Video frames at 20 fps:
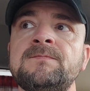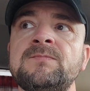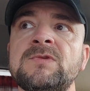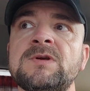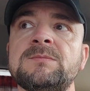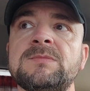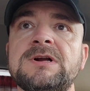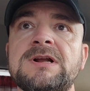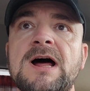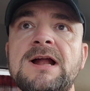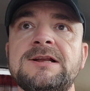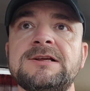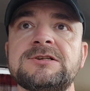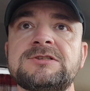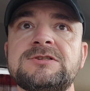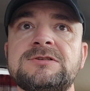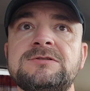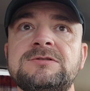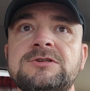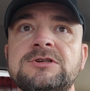but I
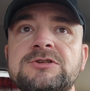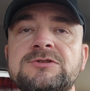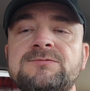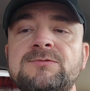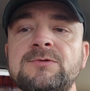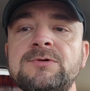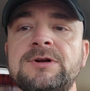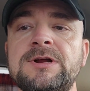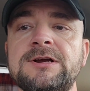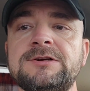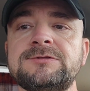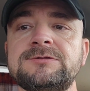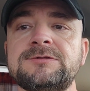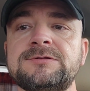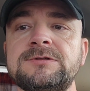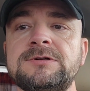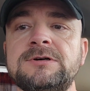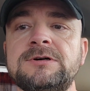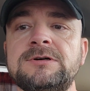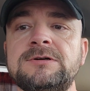just for an
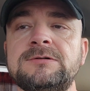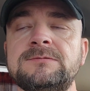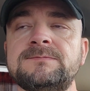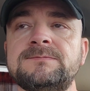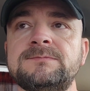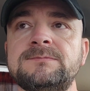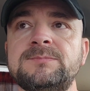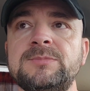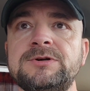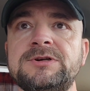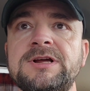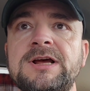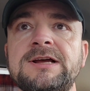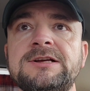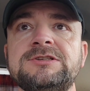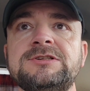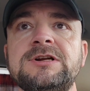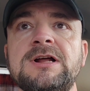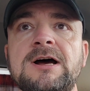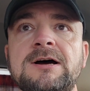extra
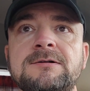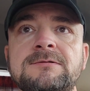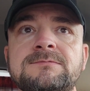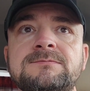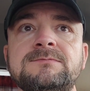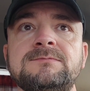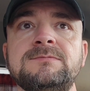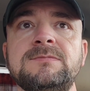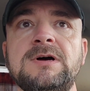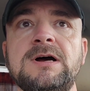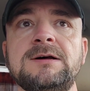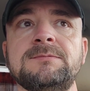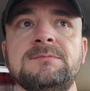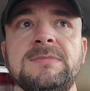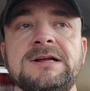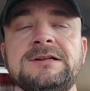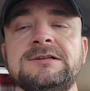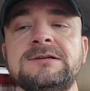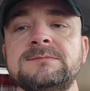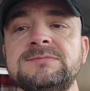protection, I
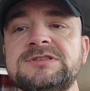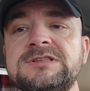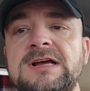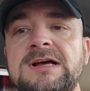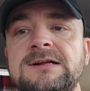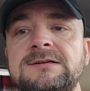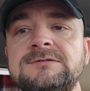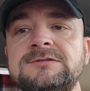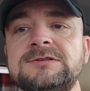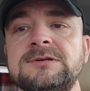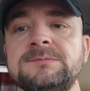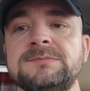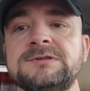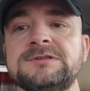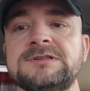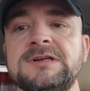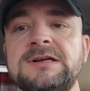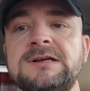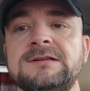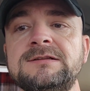make them sign something
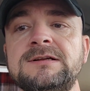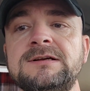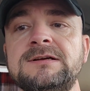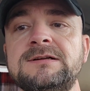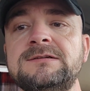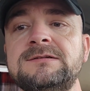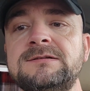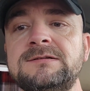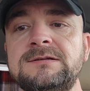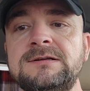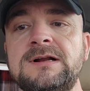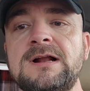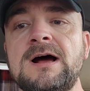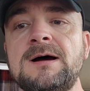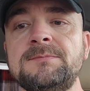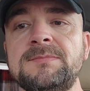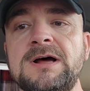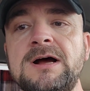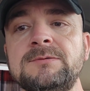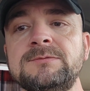saying that
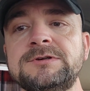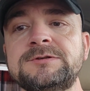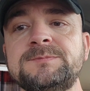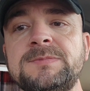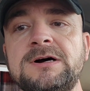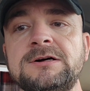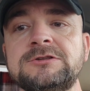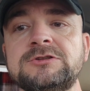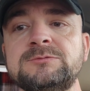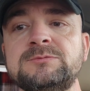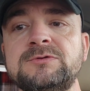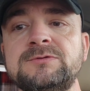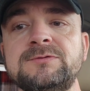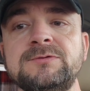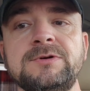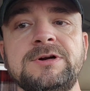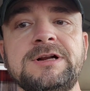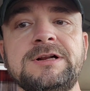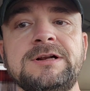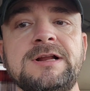I'm not responsible for
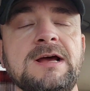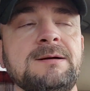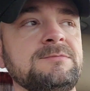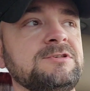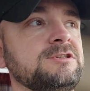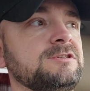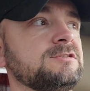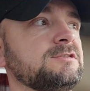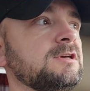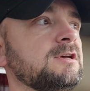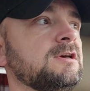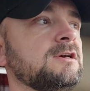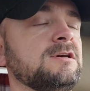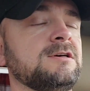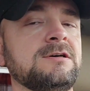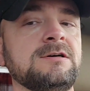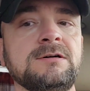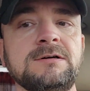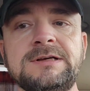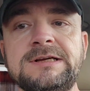any damages,
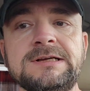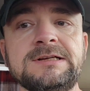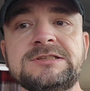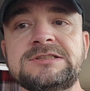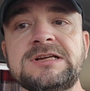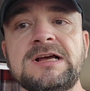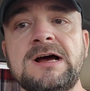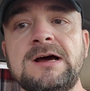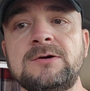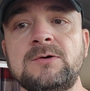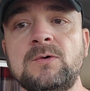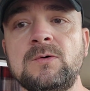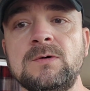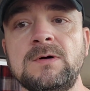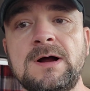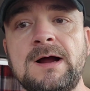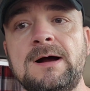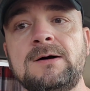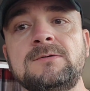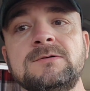inside or
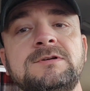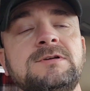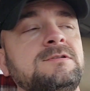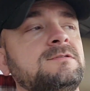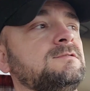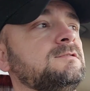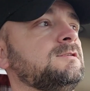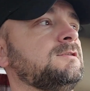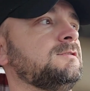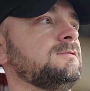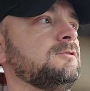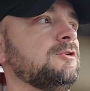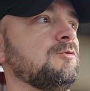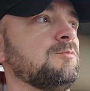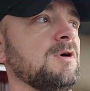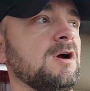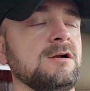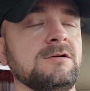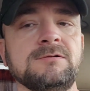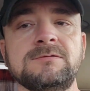out, no
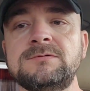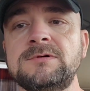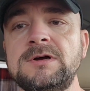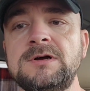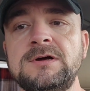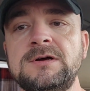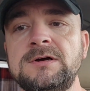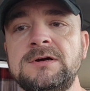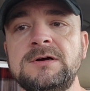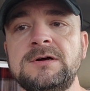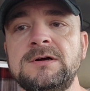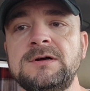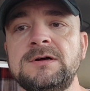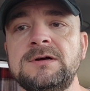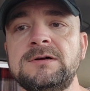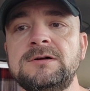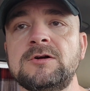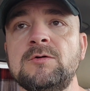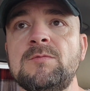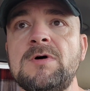matter
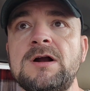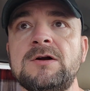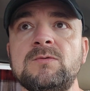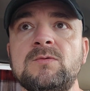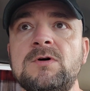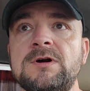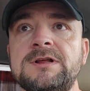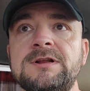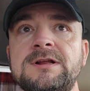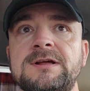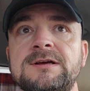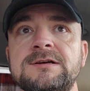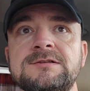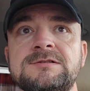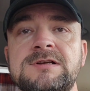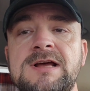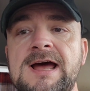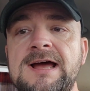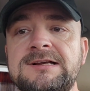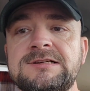what it is,
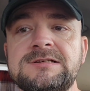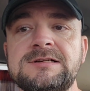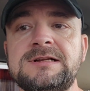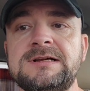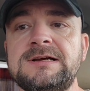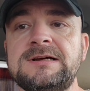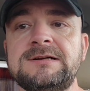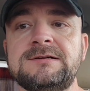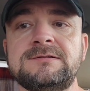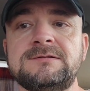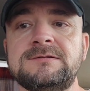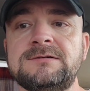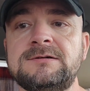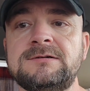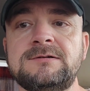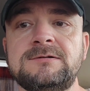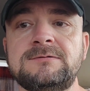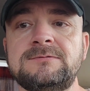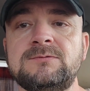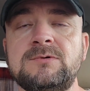accident,
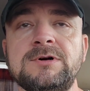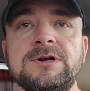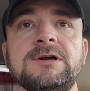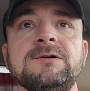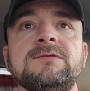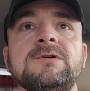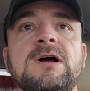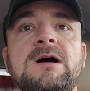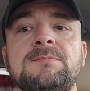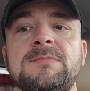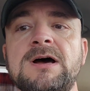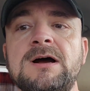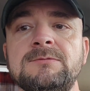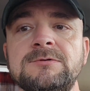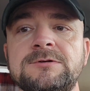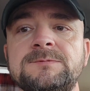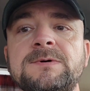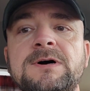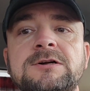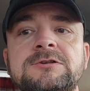whatever, I'm not
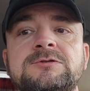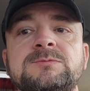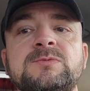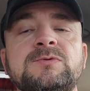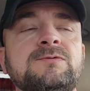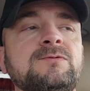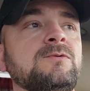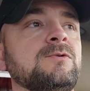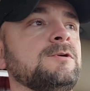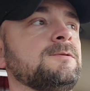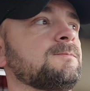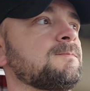responsible for it.